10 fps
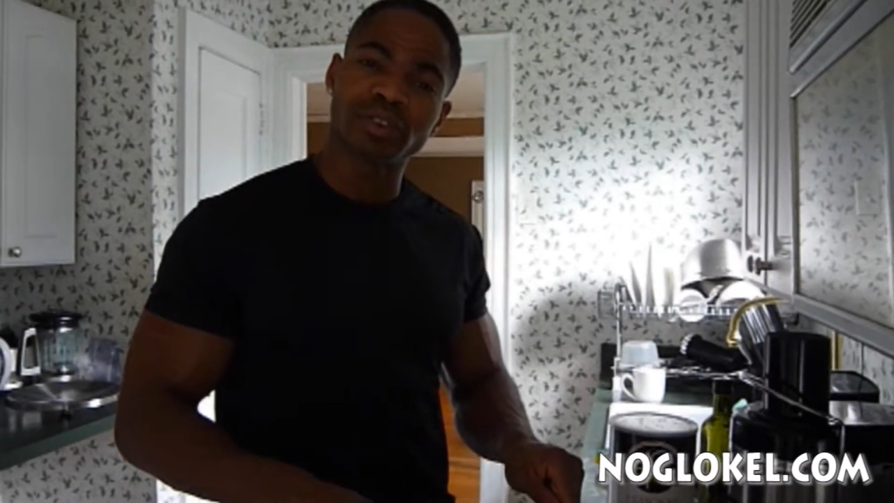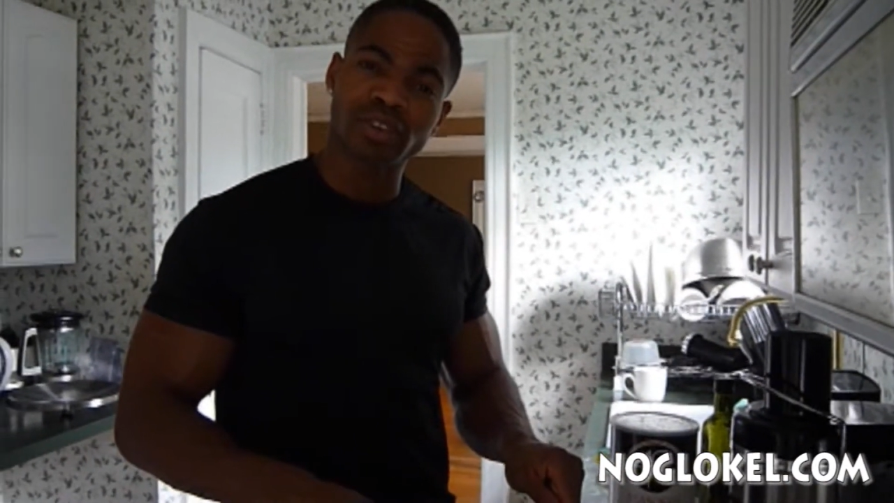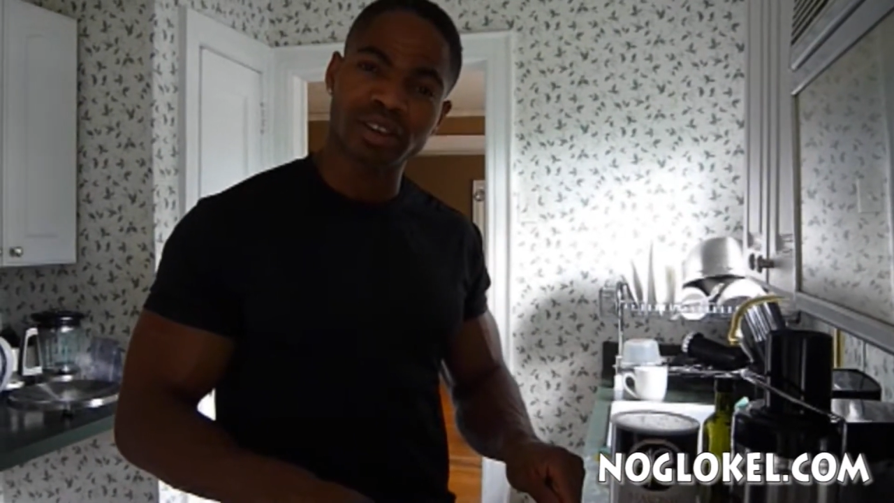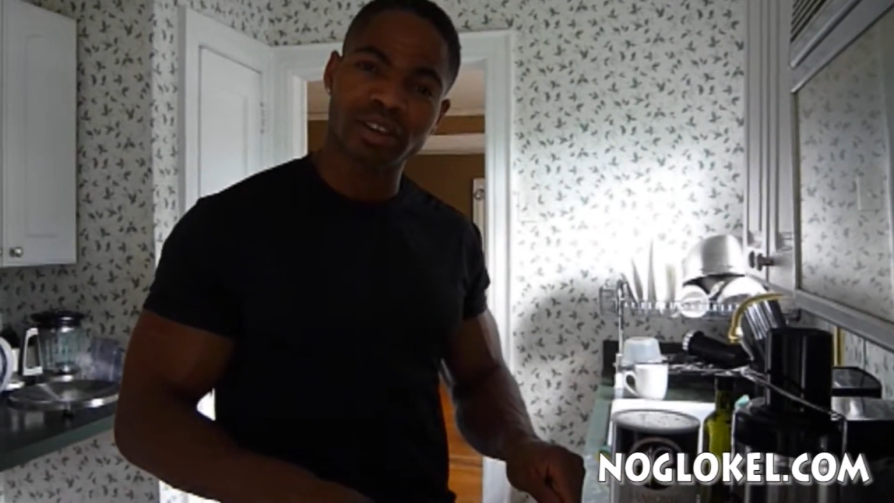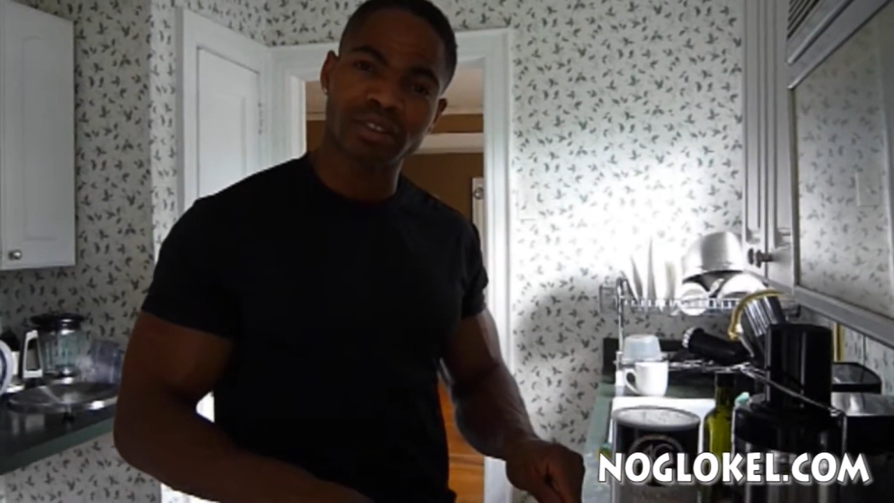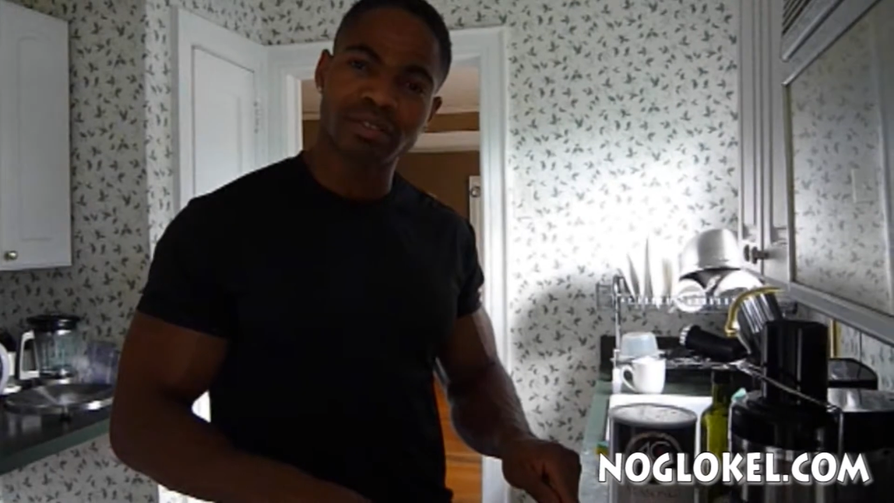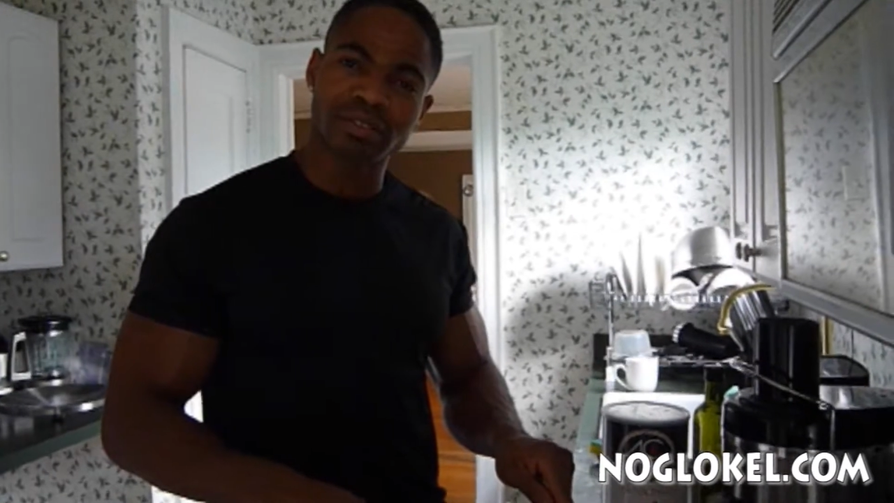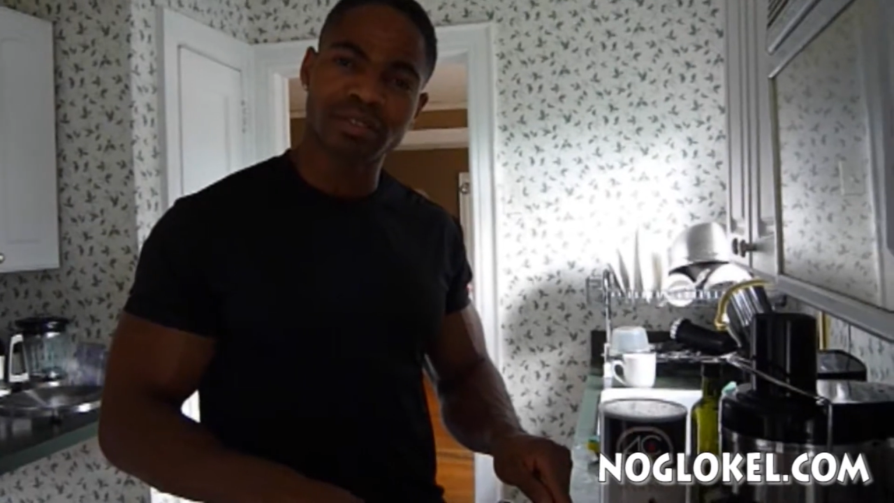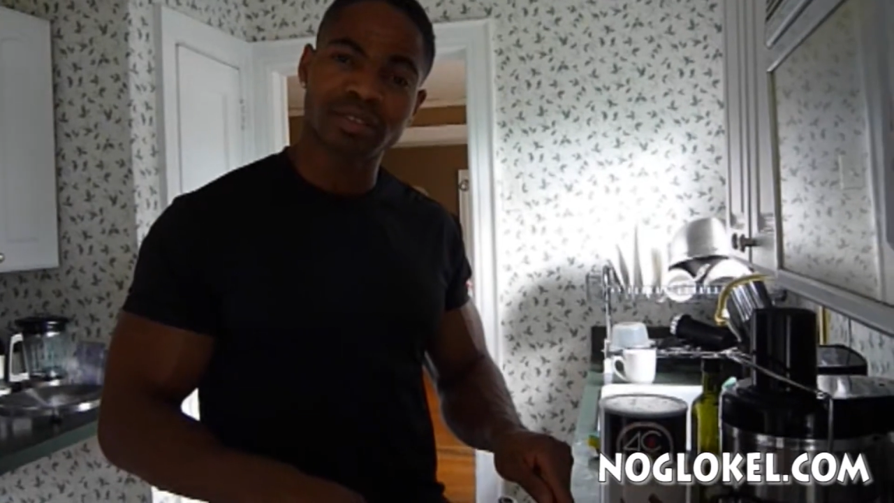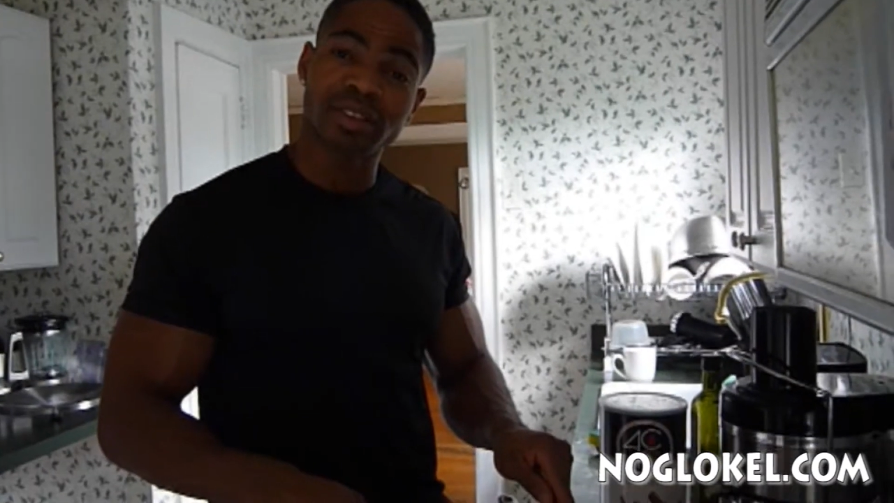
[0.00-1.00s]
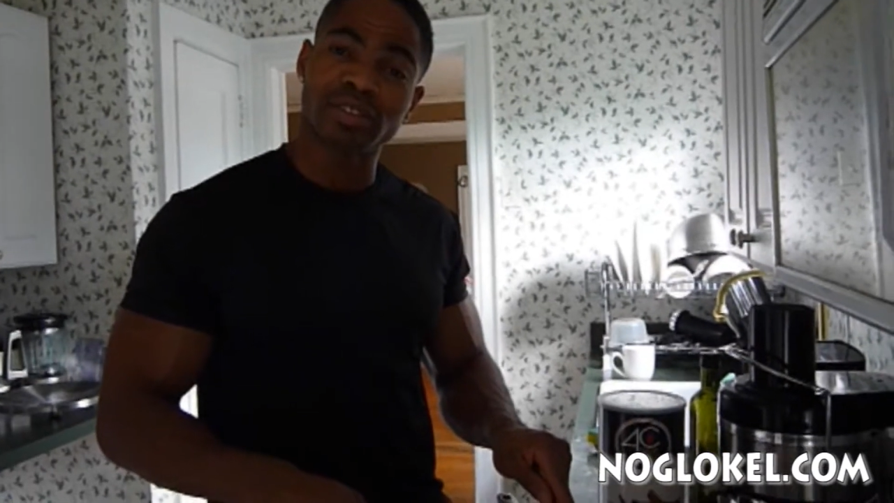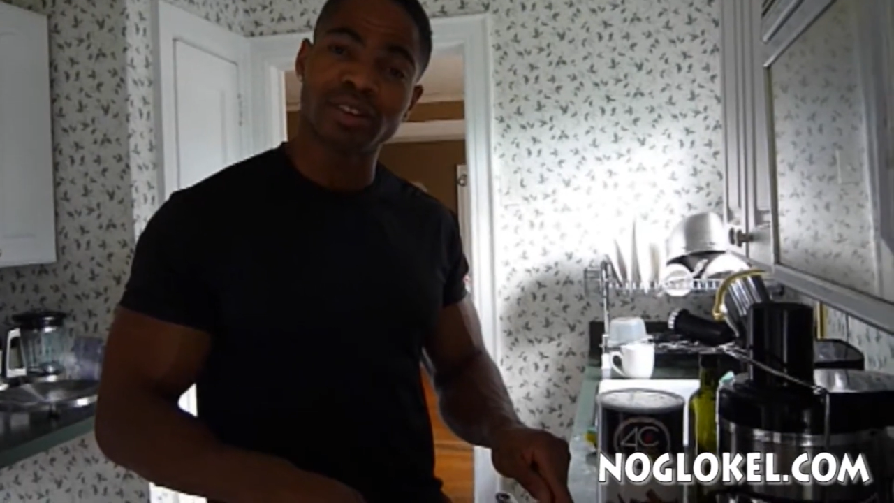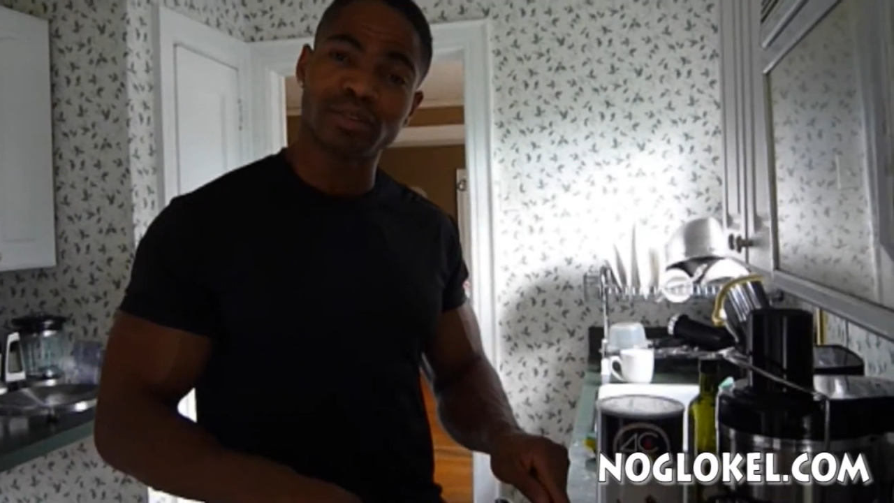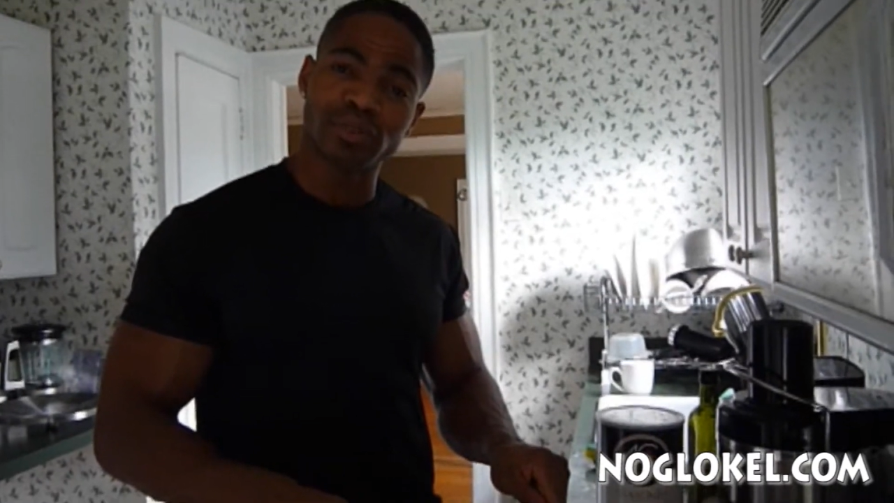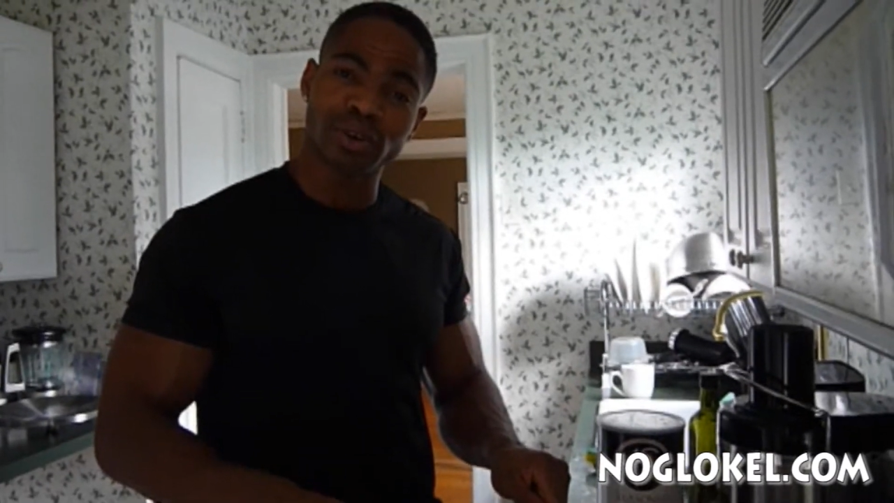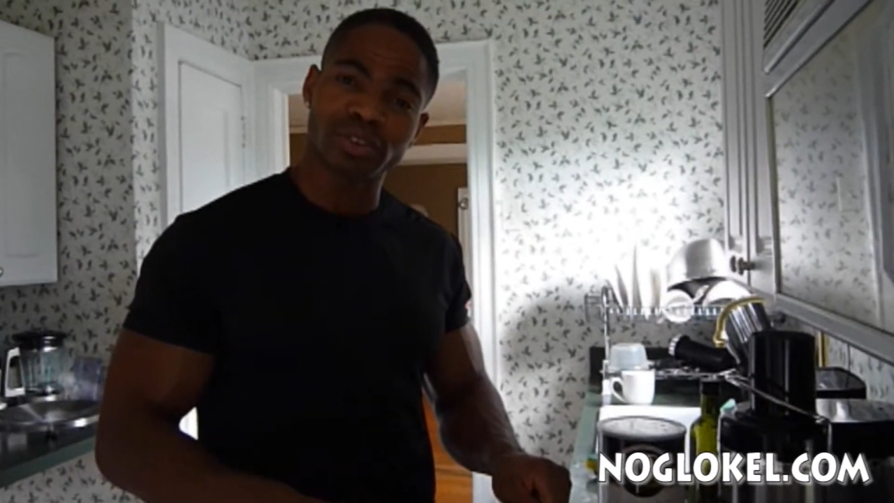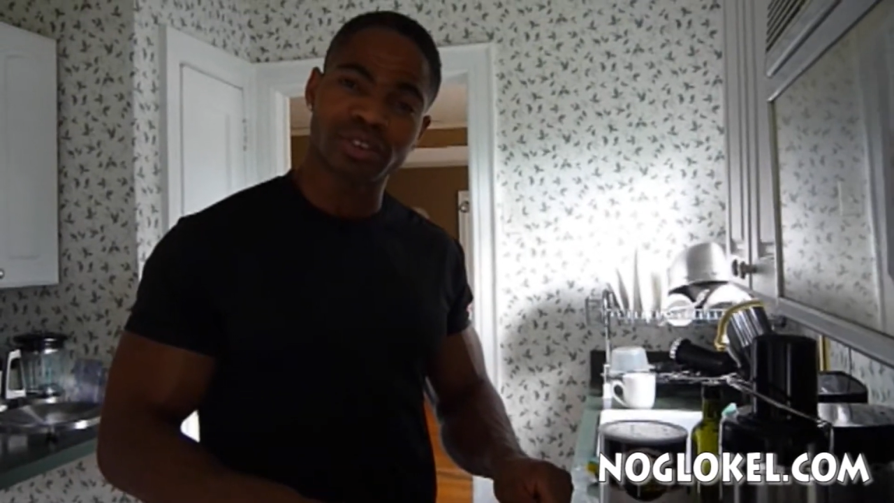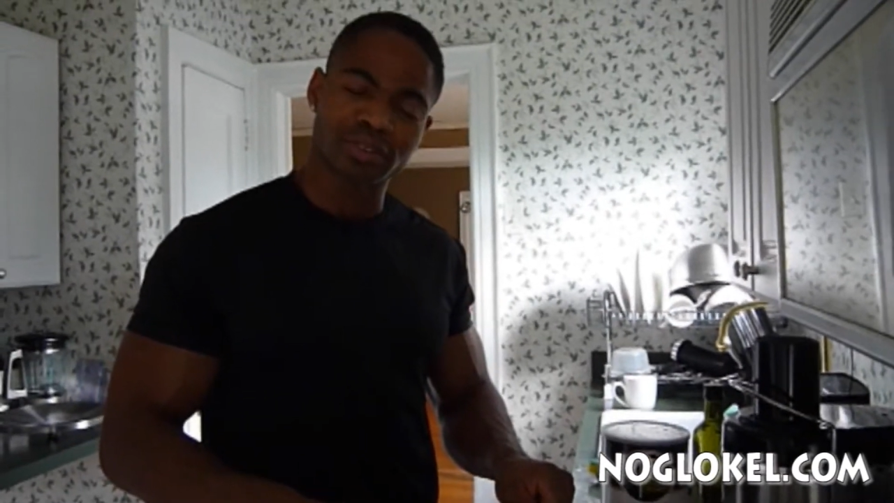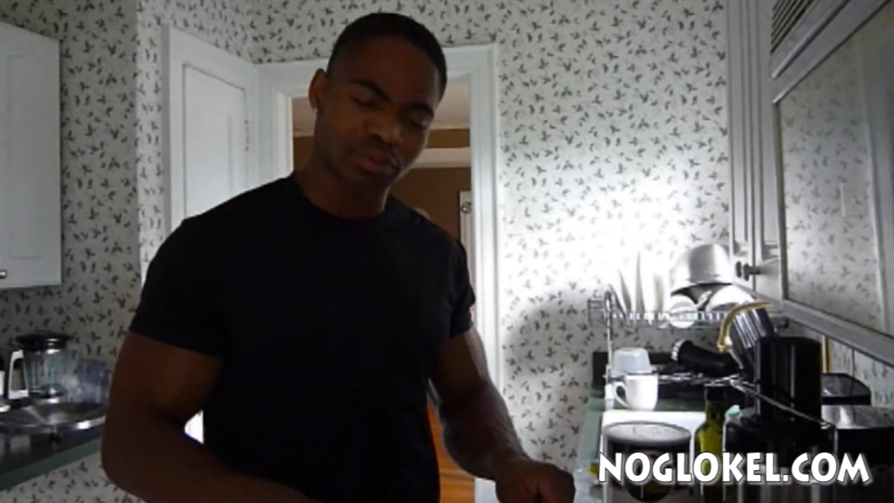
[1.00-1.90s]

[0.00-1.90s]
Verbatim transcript: the chicken is still frozen.